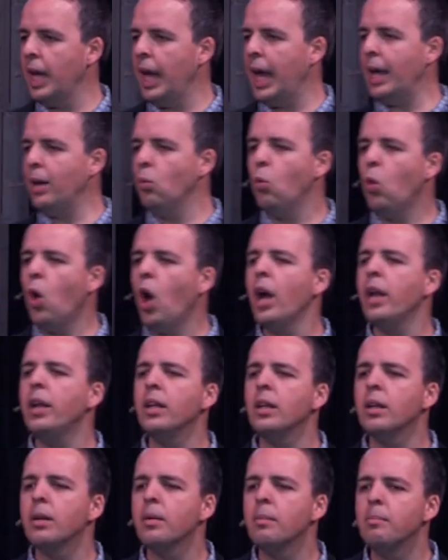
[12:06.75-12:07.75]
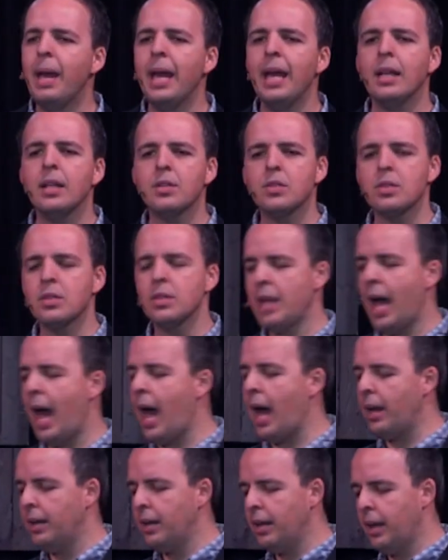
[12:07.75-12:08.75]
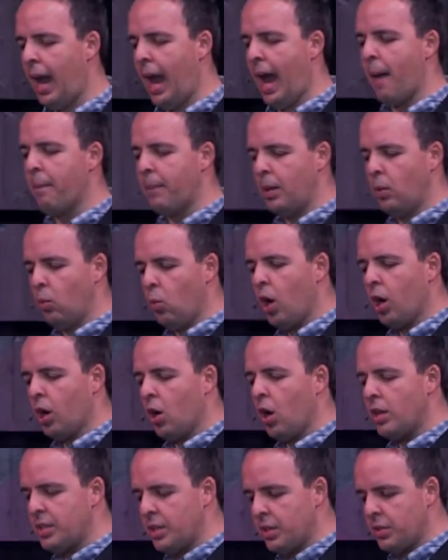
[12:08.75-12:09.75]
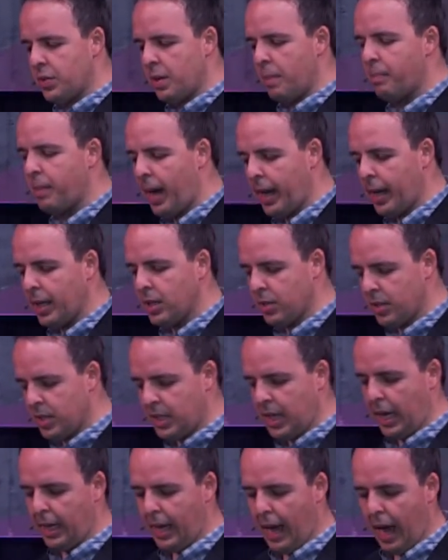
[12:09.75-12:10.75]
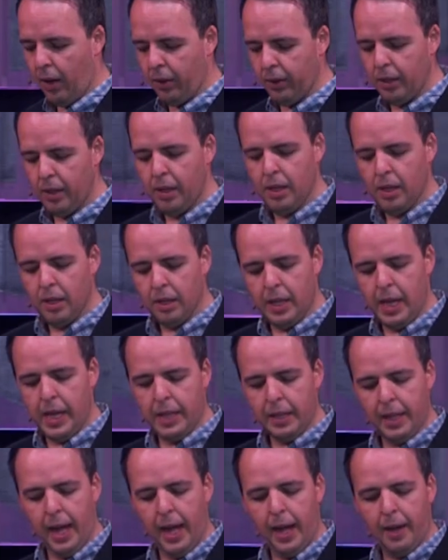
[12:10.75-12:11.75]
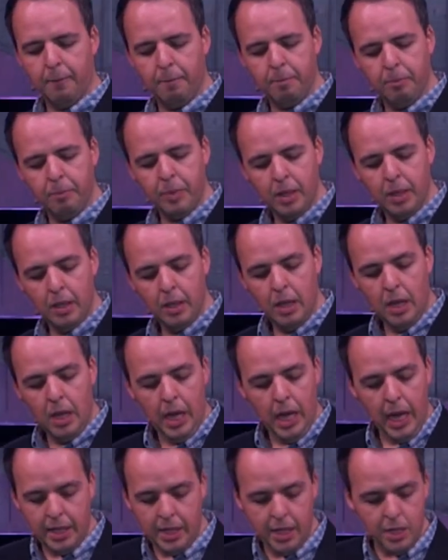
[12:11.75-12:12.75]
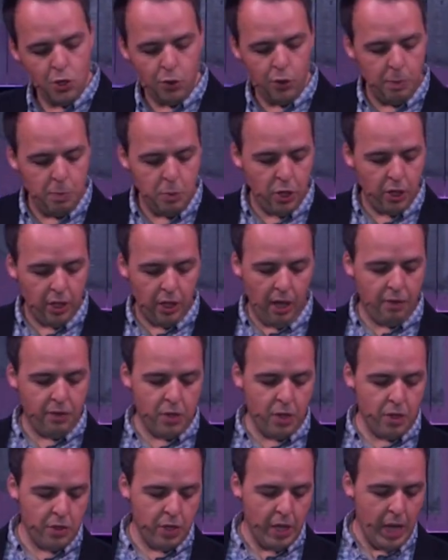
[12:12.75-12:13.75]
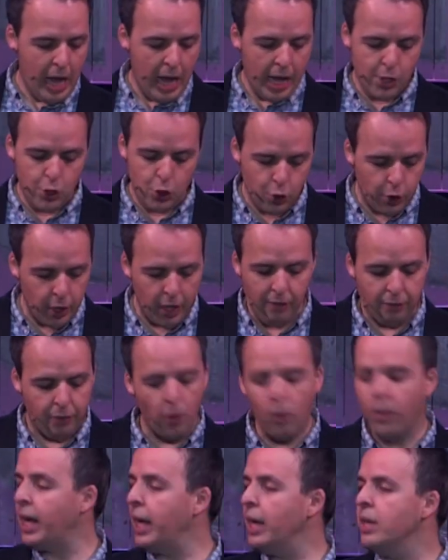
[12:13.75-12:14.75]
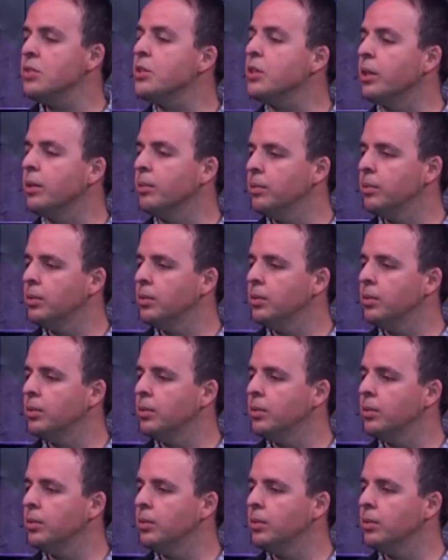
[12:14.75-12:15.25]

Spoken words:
And what makes that happen? What causes somebody to stand out like that? And this scripture gives us a straightforward answer.